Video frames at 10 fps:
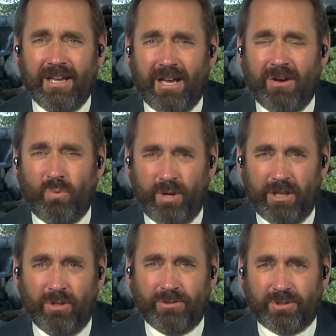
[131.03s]
uh,
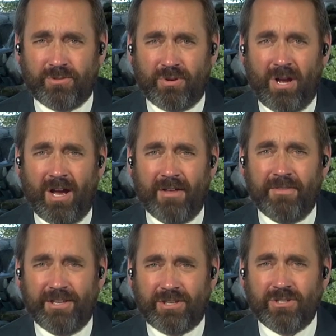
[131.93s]
win, lose, or draw,
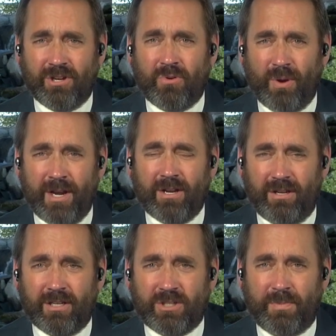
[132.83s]
this is a great, uh,
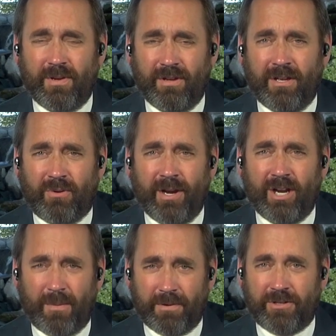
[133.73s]
uh, a great
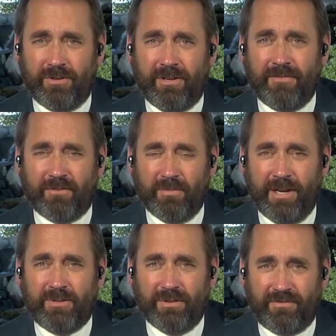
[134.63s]
opportunity for
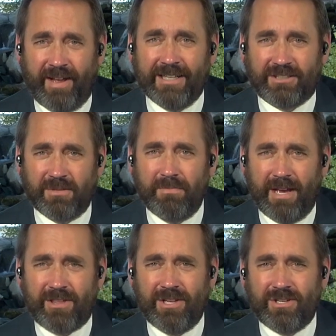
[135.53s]
me to advance the
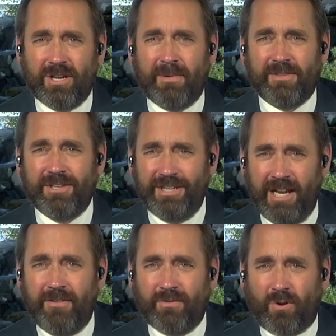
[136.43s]
message about the
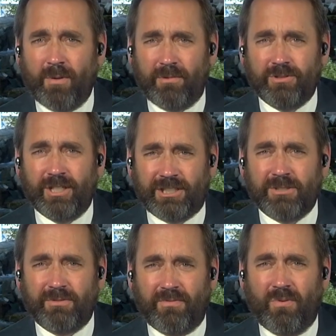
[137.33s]
need for criminal
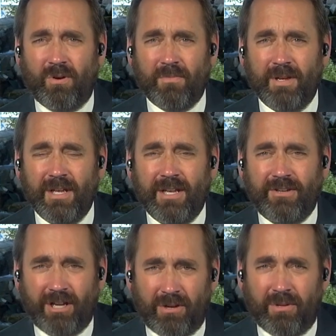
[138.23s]
justice reform,
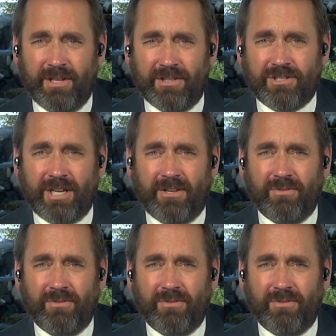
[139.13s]
not only in the state of